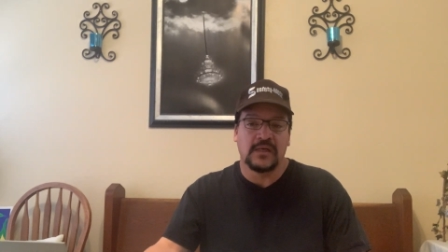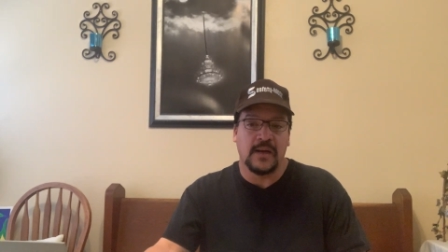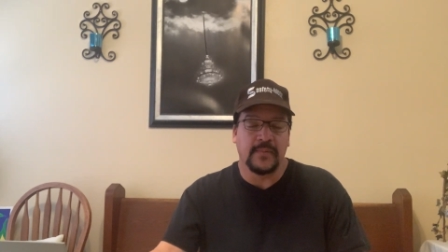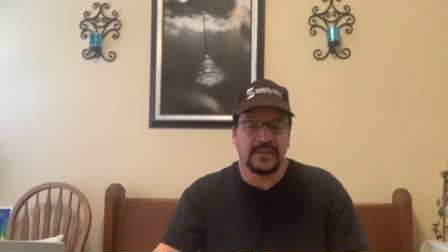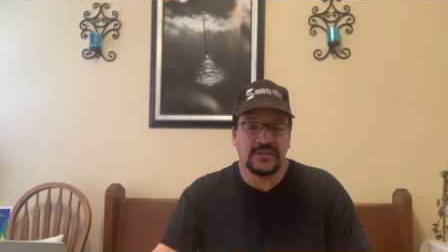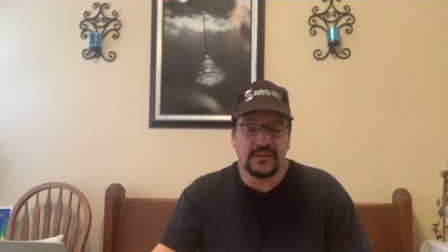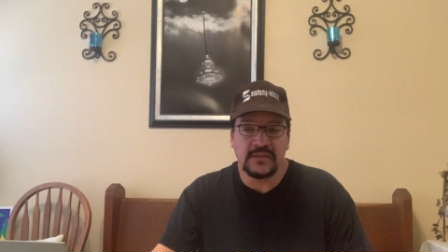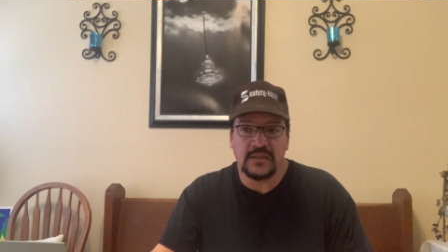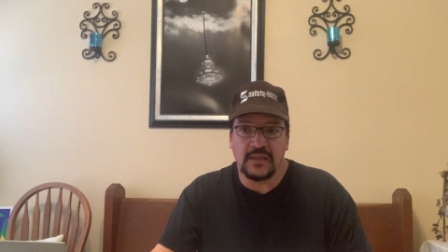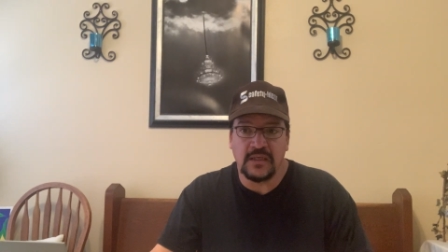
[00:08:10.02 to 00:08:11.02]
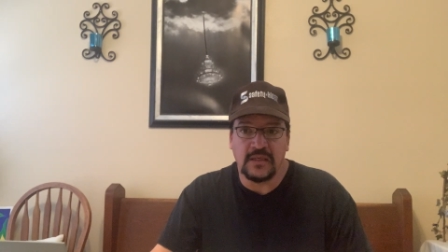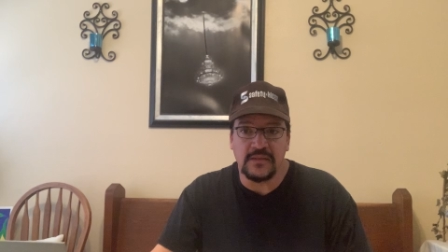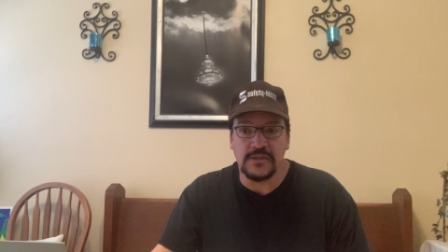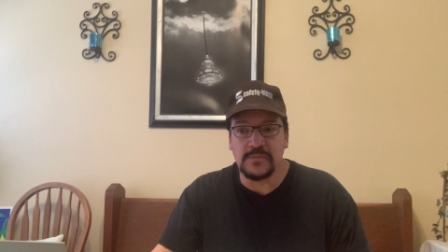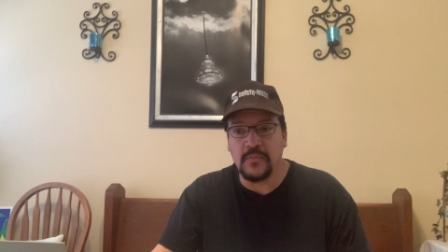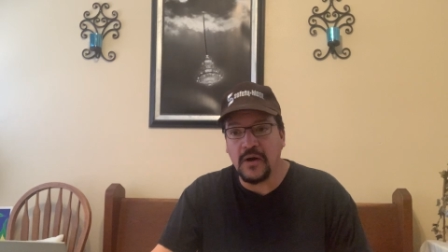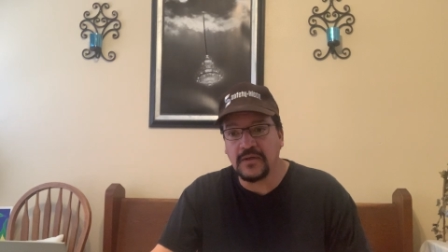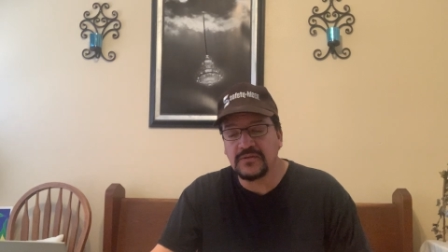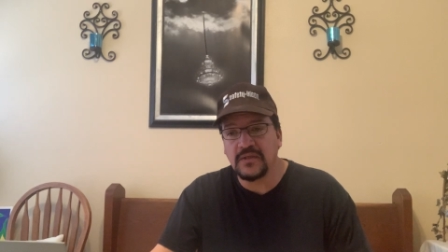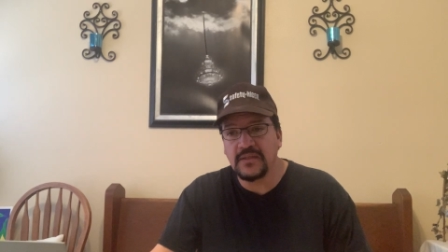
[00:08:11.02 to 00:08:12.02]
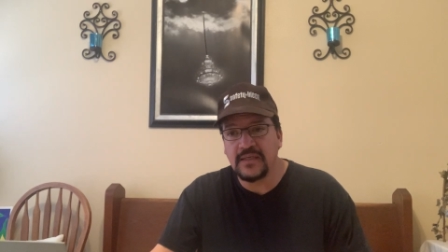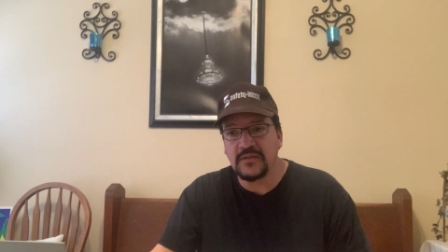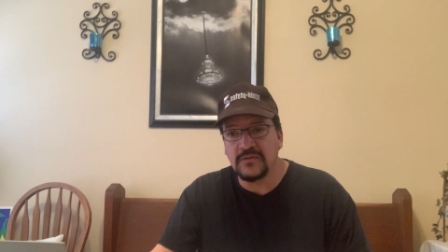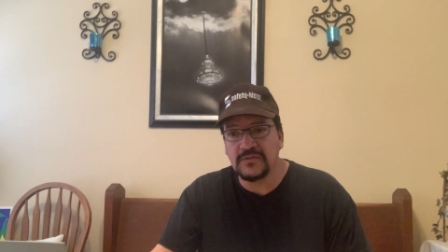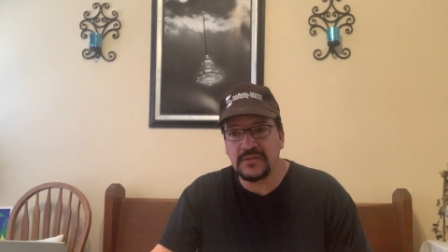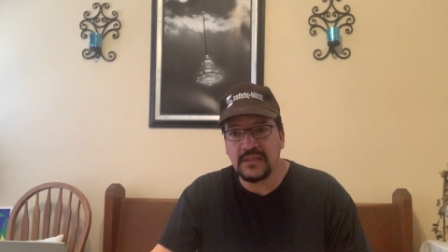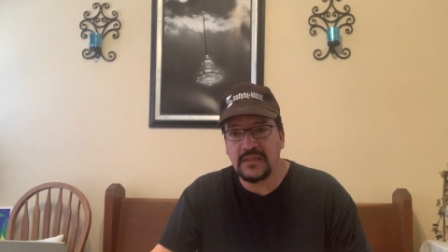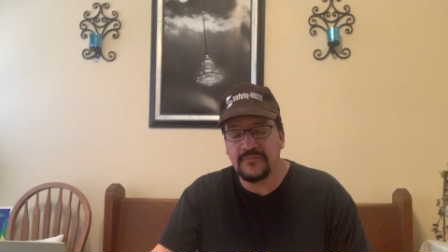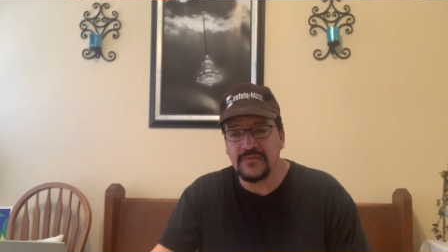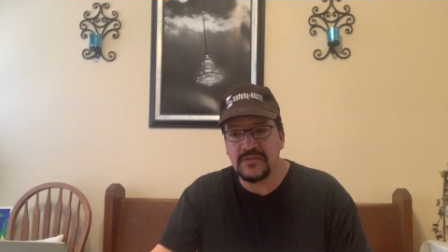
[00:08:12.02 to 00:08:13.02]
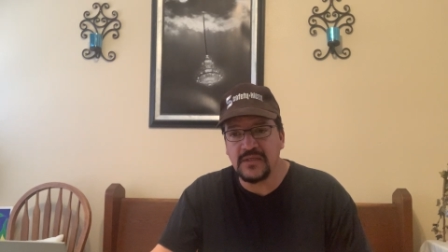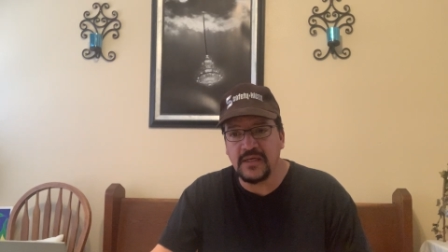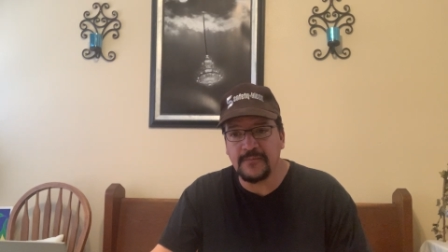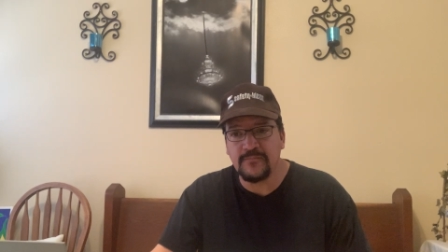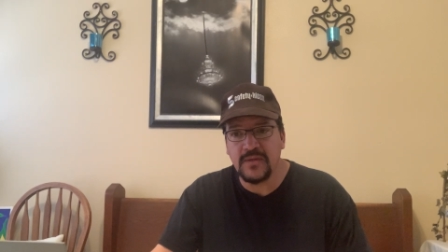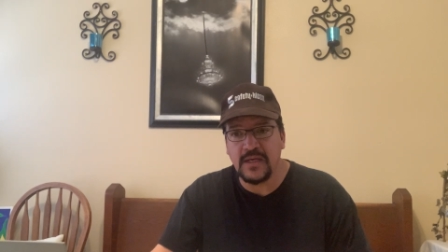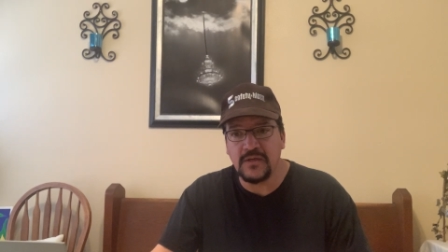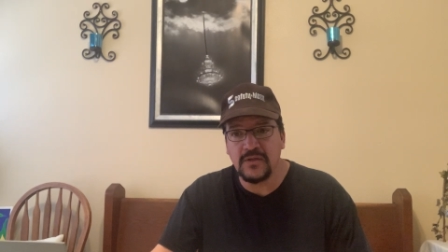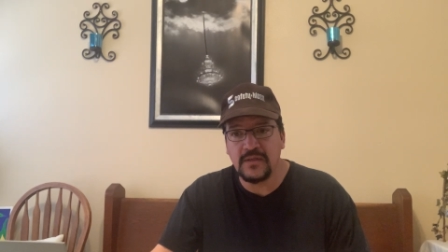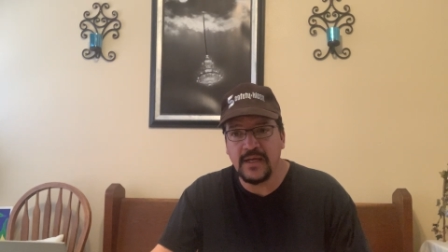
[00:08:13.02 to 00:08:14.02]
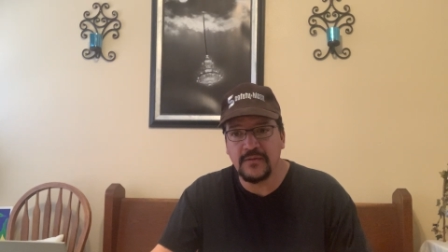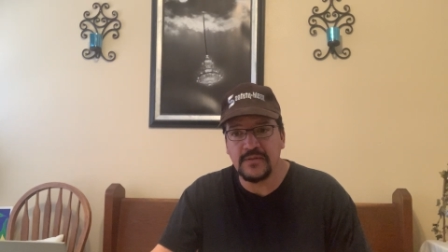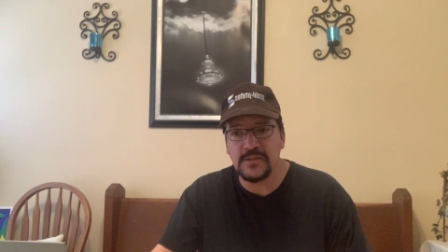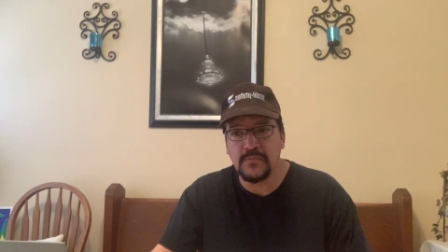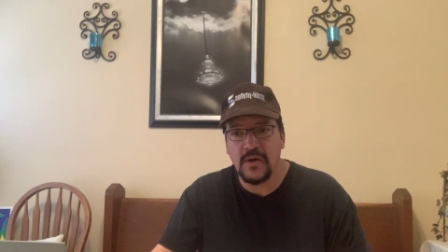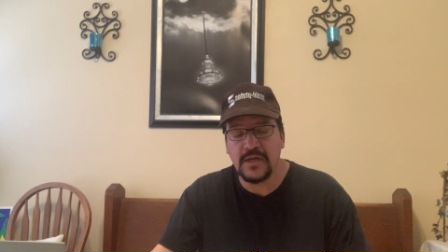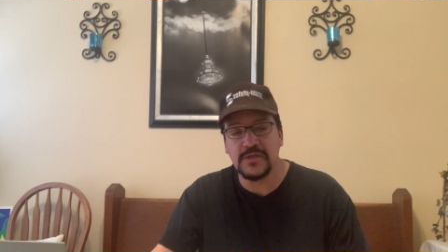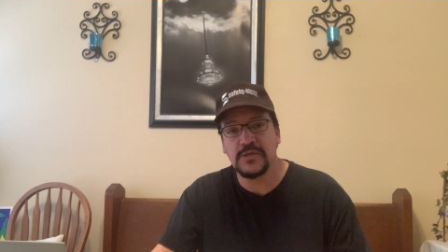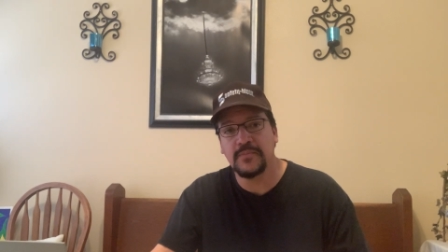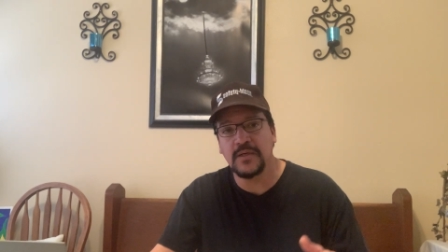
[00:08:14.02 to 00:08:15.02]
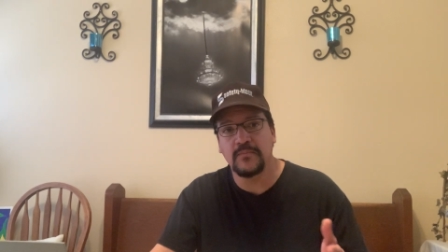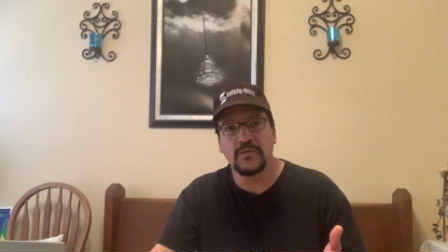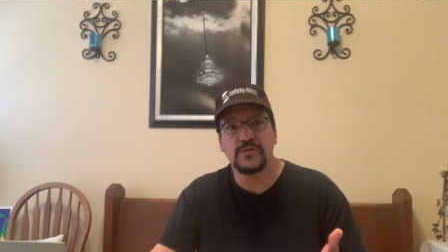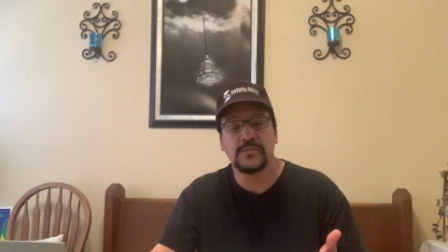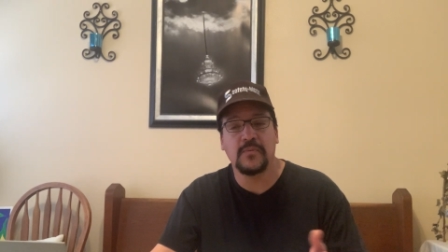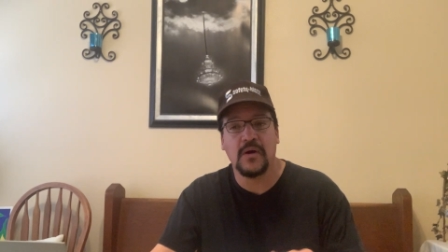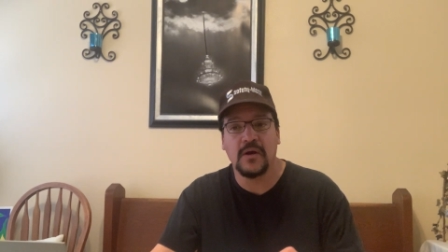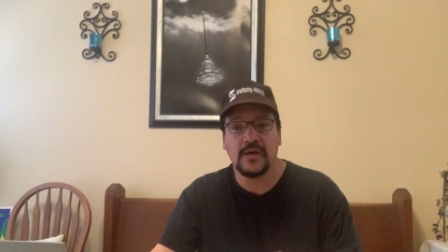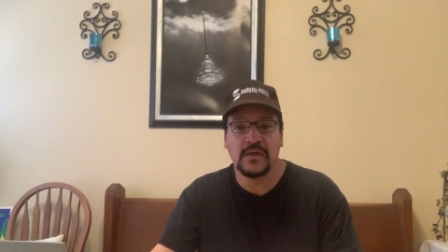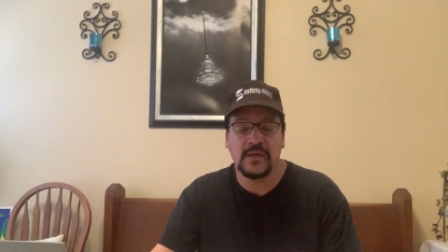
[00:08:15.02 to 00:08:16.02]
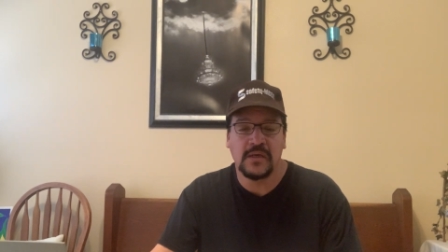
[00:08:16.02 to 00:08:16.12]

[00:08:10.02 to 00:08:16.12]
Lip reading: I mentioned the sparks on that. You'll see if it's a good healthy spark, it should be a blue spark.